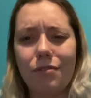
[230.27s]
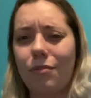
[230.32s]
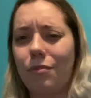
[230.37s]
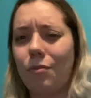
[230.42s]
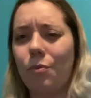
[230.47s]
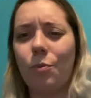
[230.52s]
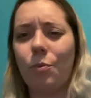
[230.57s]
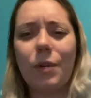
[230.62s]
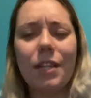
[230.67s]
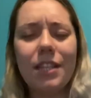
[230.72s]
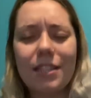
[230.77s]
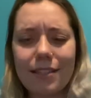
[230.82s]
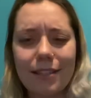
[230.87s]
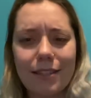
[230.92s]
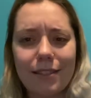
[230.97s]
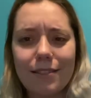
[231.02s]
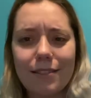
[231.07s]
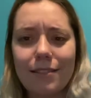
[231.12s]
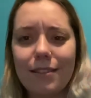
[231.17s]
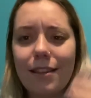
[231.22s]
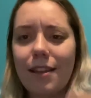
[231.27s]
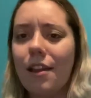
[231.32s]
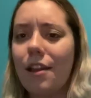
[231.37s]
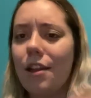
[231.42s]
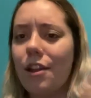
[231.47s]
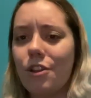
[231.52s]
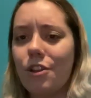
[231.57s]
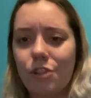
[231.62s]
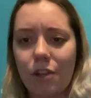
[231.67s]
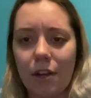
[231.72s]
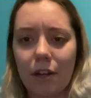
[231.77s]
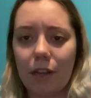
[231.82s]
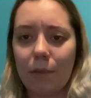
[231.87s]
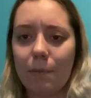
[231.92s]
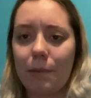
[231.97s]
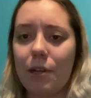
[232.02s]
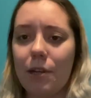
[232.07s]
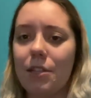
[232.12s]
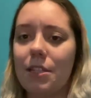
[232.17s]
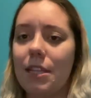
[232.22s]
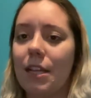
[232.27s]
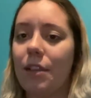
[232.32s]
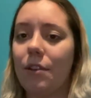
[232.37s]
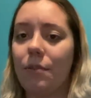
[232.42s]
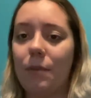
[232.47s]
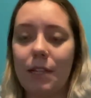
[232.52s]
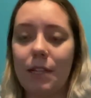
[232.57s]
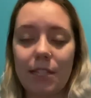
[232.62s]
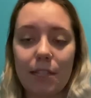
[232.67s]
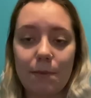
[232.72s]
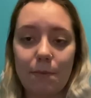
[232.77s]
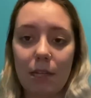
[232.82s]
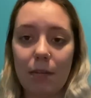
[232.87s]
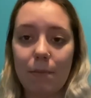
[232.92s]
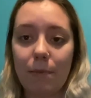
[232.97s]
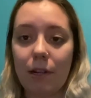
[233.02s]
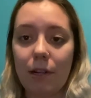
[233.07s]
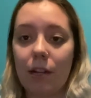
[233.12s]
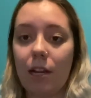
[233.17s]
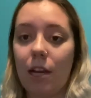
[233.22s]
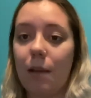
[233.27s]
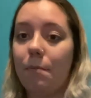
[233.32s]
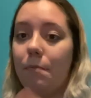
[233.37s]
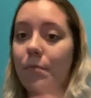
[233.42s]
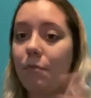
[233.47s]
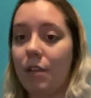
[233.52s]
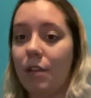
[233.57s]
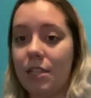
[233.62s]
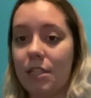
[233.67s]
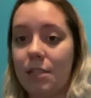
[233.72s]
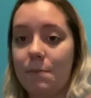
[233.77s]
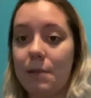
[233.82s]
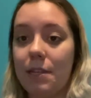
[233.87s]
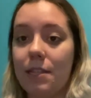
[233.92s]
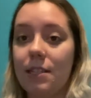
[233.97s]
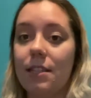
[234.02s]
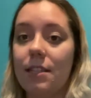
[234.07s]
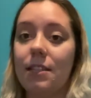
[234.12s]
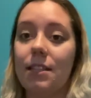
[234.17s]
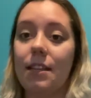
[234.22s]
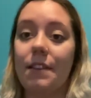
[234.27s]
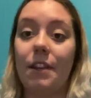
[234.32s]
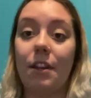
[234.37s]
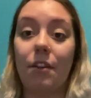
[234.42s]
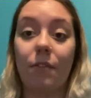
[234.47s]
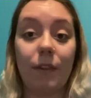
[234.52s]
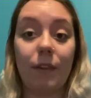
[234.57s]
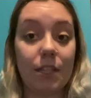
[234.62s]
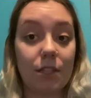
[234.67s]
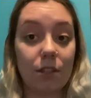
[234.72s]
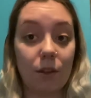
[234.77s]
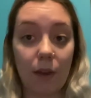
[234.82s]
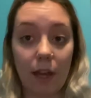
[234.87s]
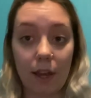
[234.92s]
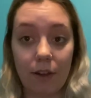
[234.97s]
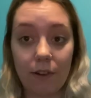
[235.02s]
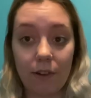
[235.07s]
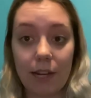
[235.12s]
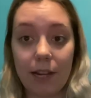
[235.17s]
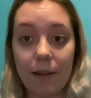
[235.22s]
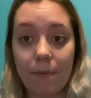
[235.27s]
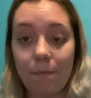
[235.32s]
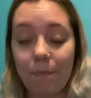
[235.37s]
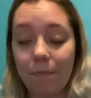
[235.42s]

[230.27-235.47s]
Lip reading: Reese's chocolate bars, like the Reese's Peanut Butter Cup, Reese's Pieces, and then a Reese O. Henry,